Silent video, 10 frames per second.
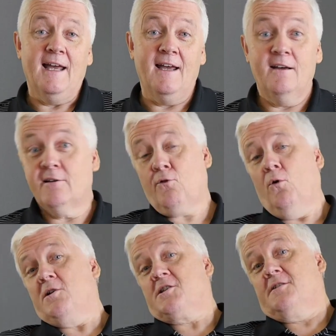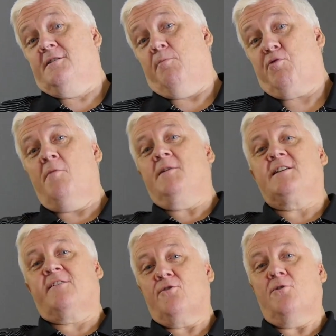And of course, the
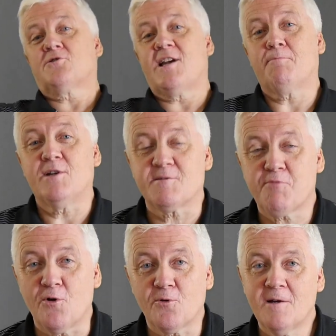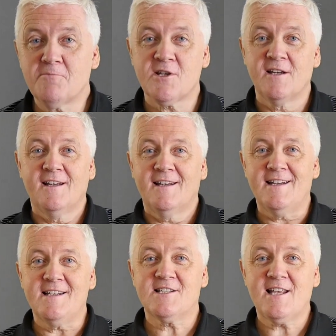promise for all Champions programs
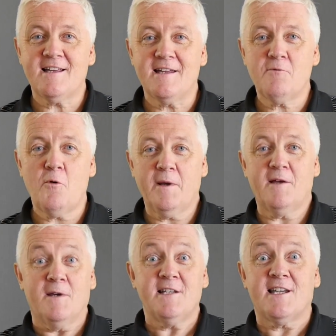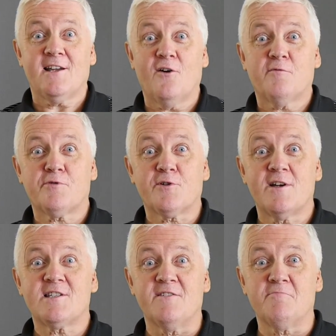is that it will be a meeting of
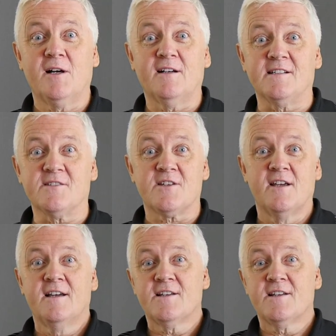progressive minds.